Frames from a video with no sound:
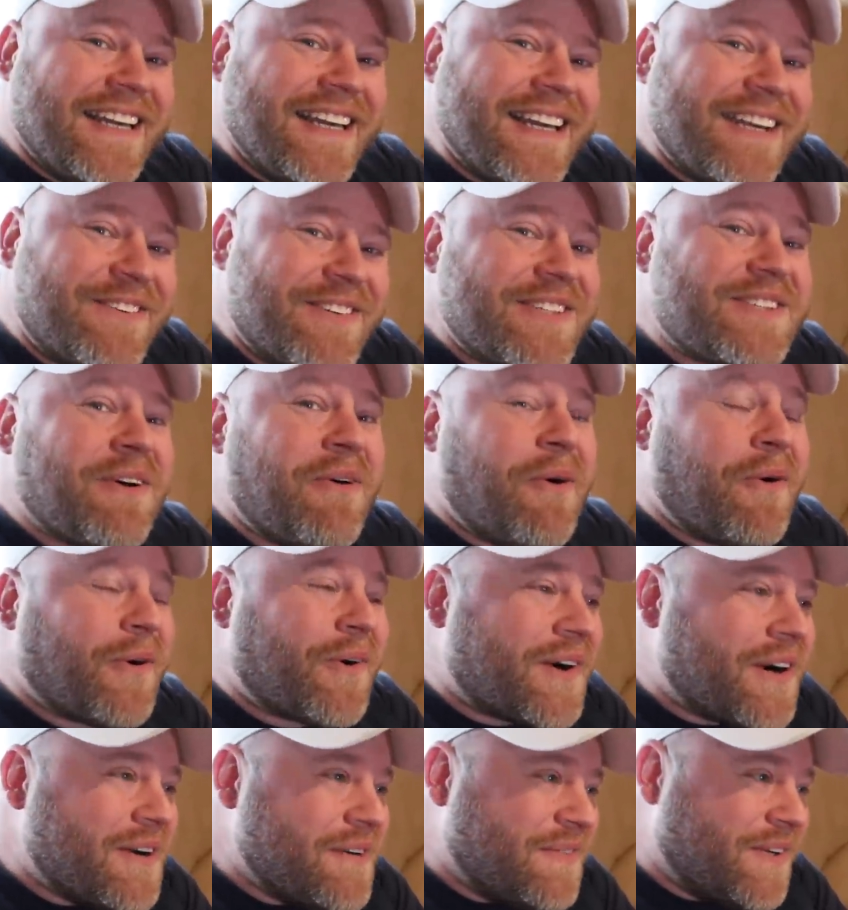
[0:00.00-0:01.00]
It was
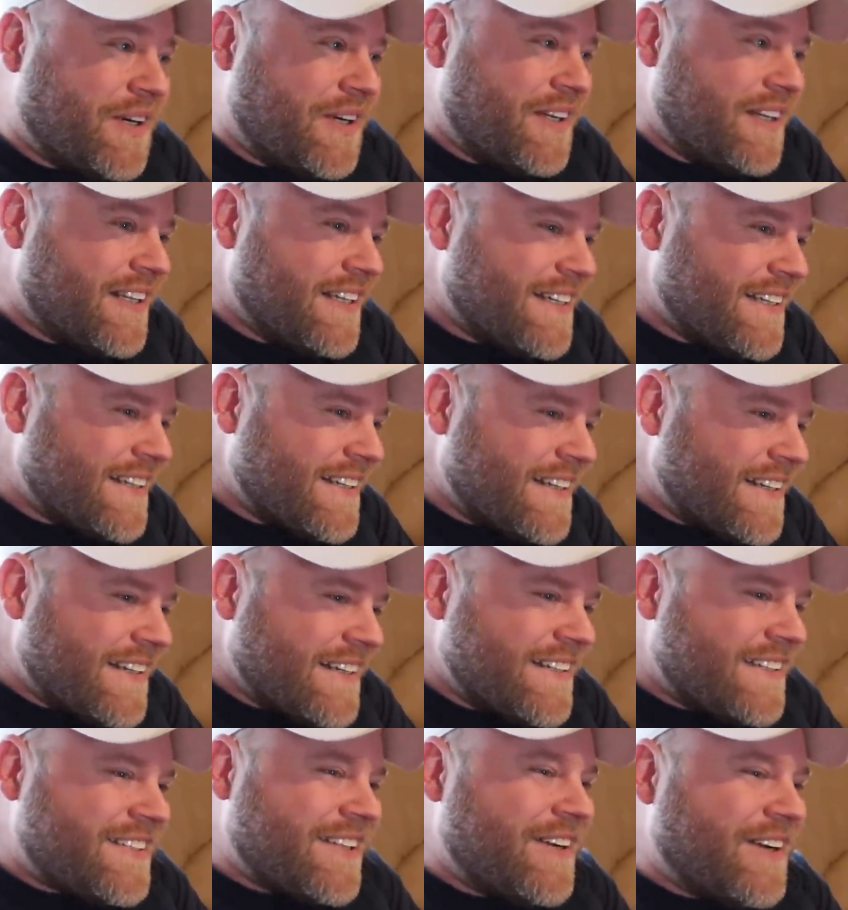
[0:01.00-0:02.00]
horrible.
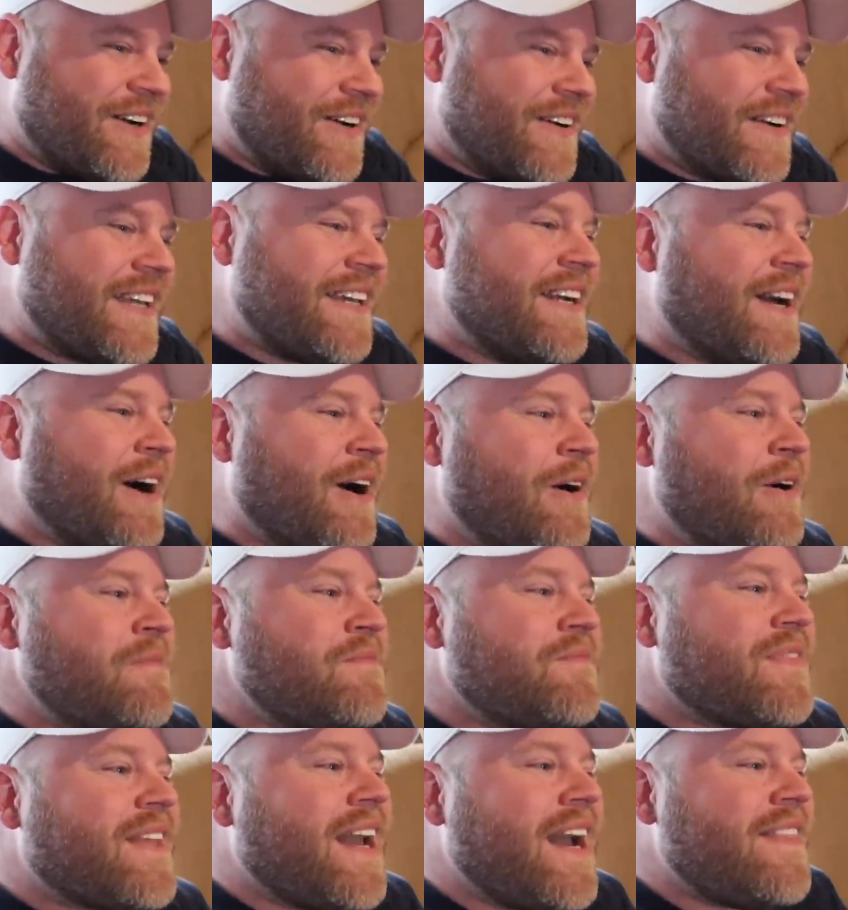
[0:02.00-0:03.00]
So, you know,
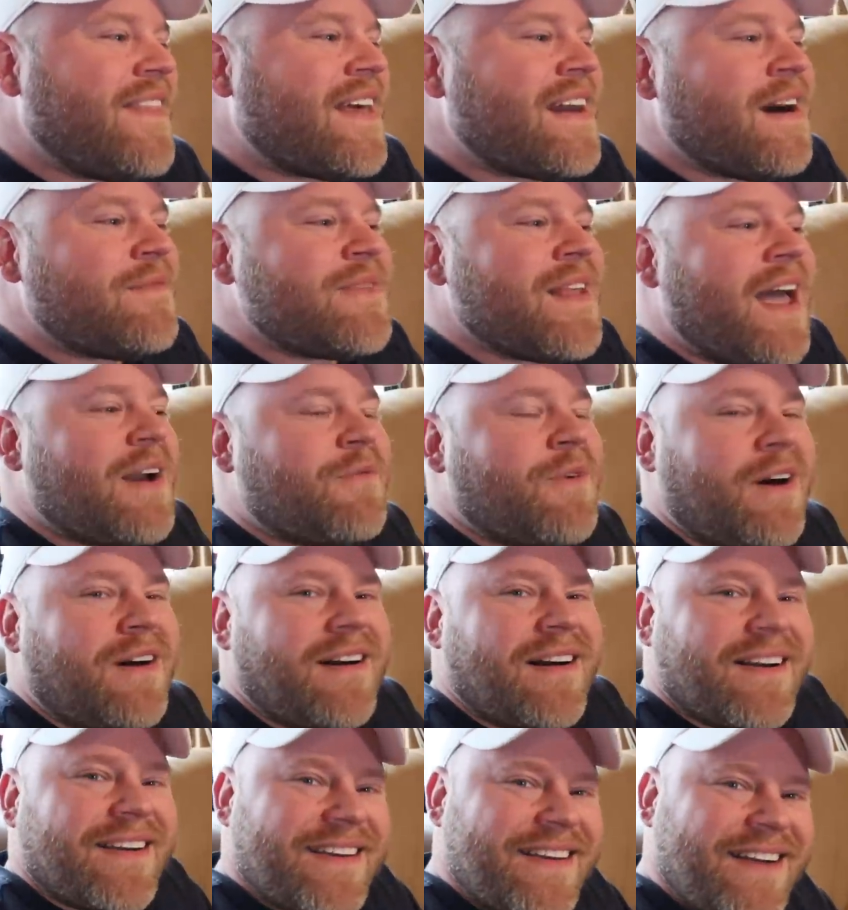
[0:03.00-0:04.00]
and then I'm like,
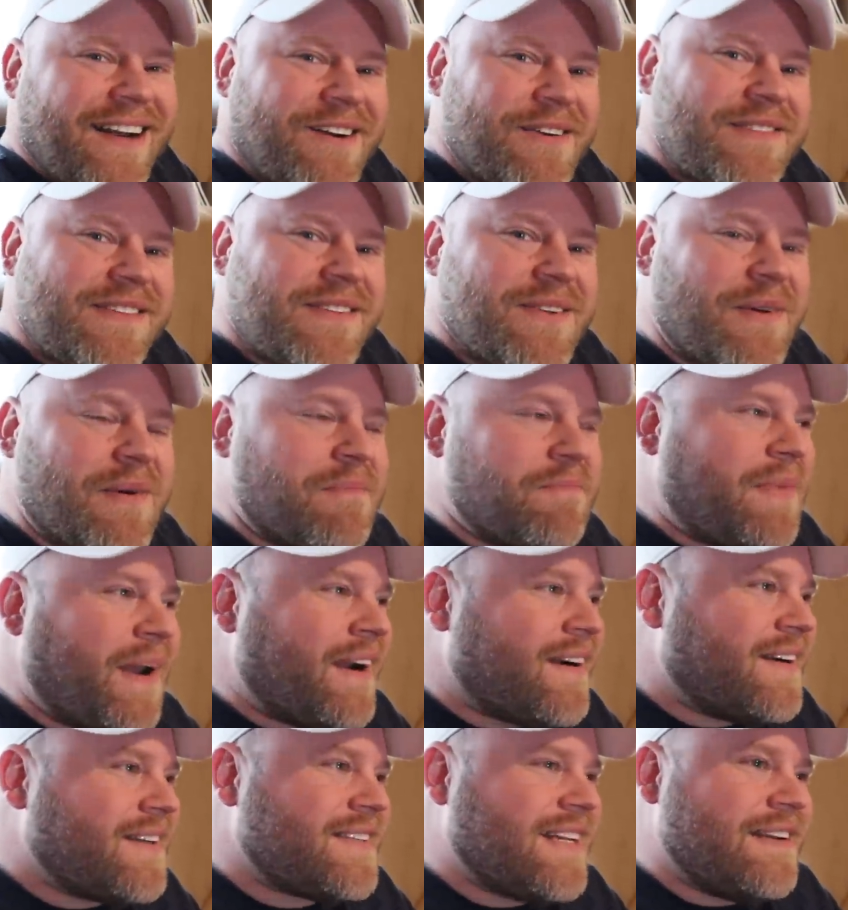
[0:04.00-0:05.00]
well, you know, I was so
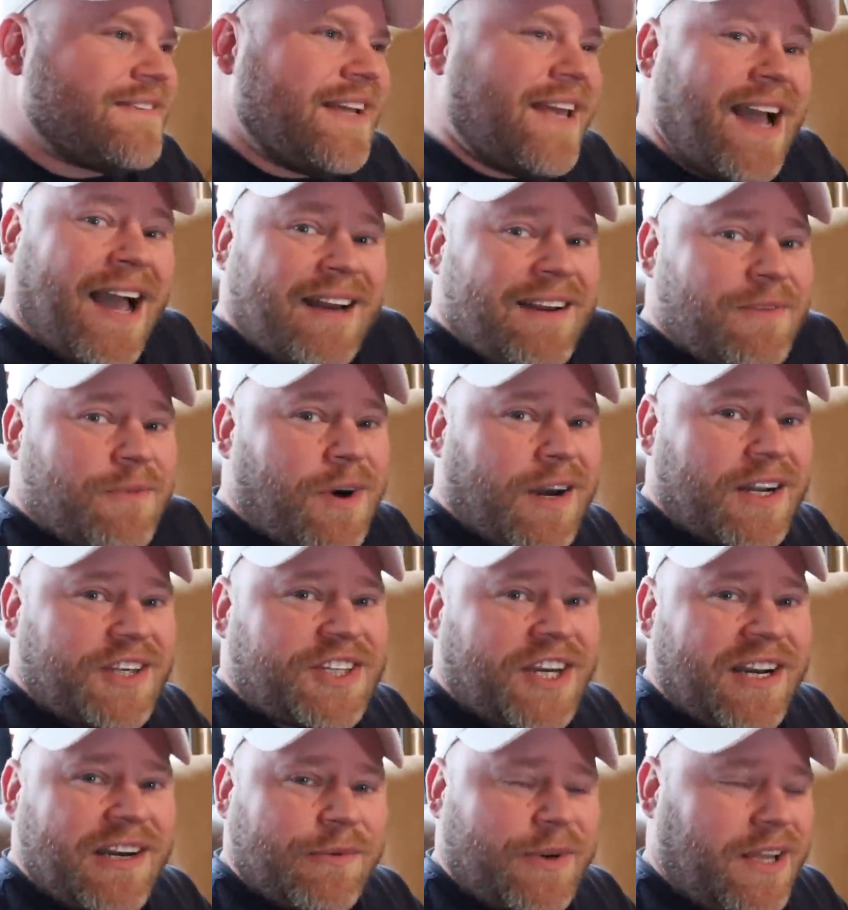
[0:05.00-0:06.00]
embarrassed and everything. I didn't want to
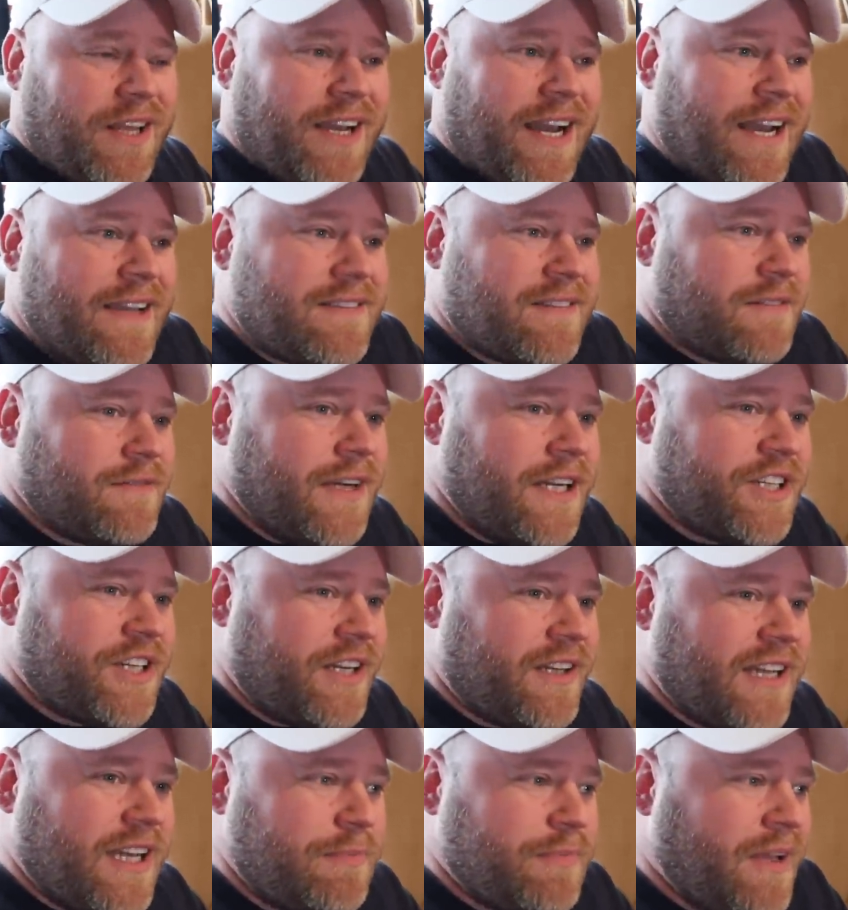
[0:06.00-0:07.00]
share it with you guys
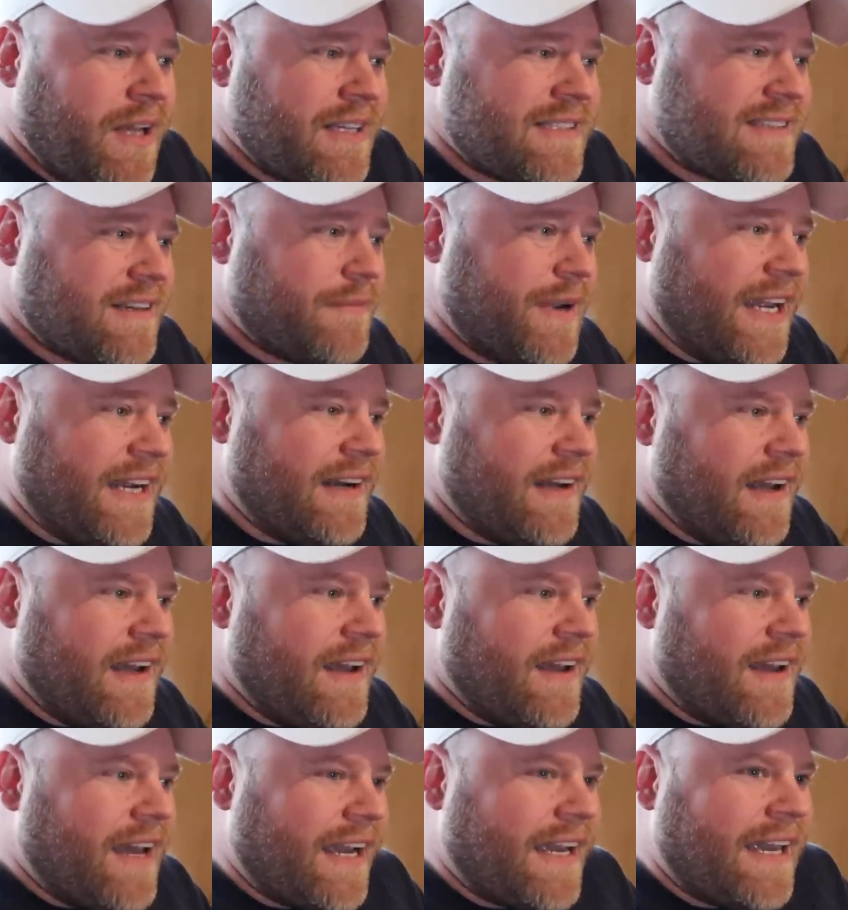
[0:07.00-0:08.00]
originally. Plus, I mean,
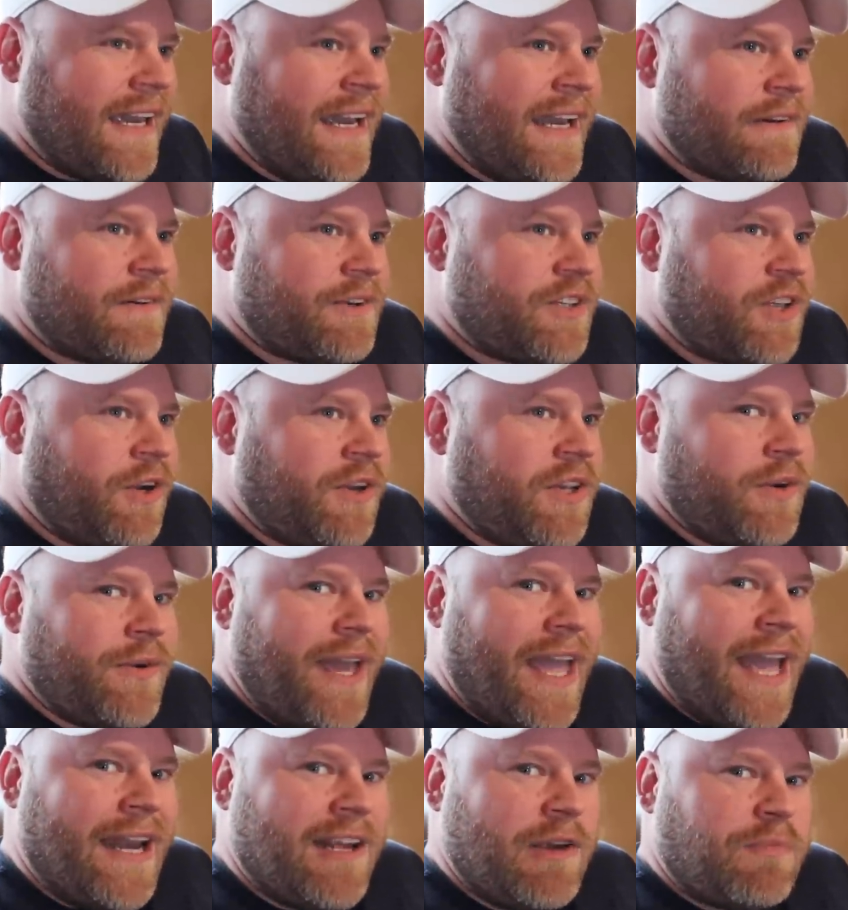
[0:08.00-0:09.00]
I can't show you
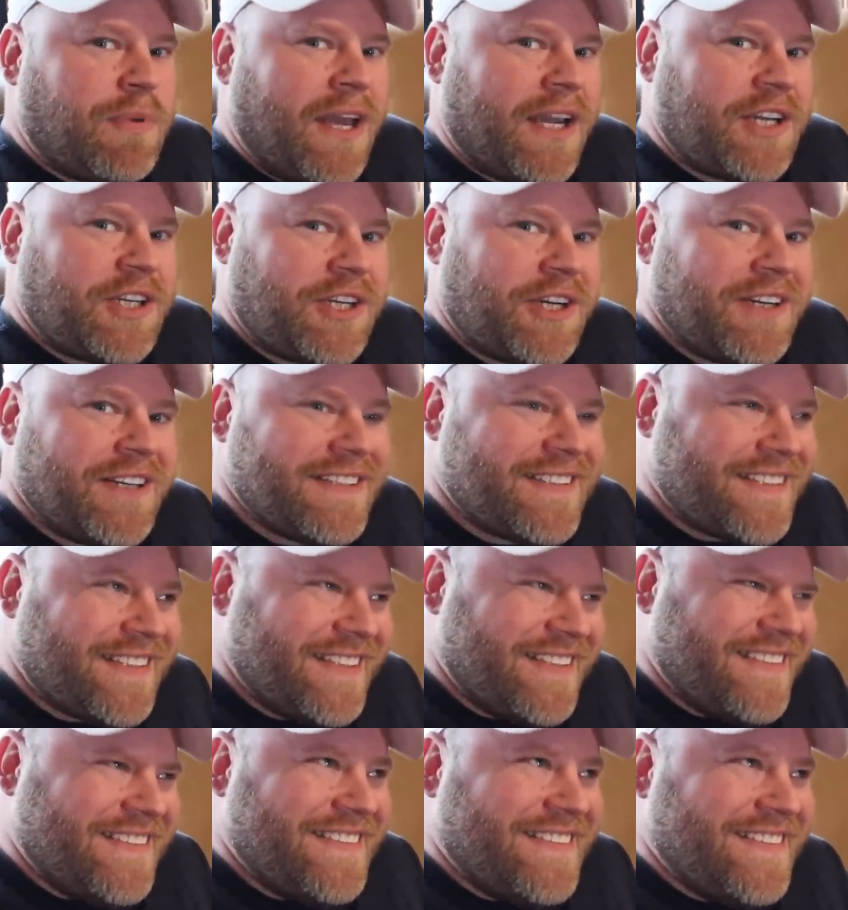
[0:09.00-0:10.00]
any pictures.